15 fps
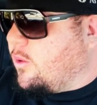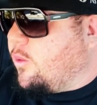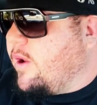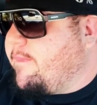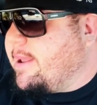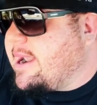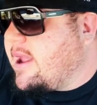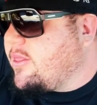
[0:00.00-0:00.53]

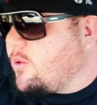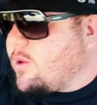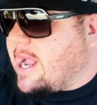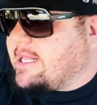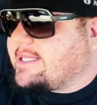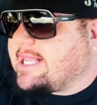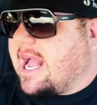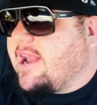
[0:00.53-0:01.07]
we've been on the
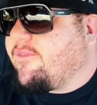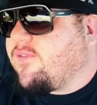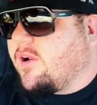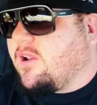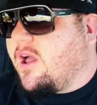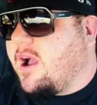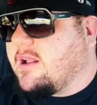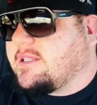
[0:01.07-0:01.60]
right side for
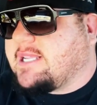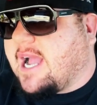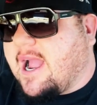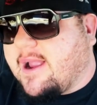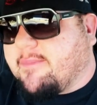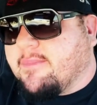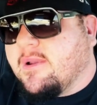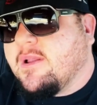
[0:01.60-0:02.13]
a long
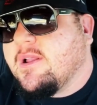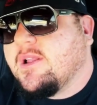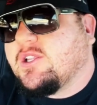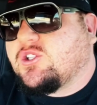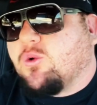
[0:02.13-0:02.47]
time.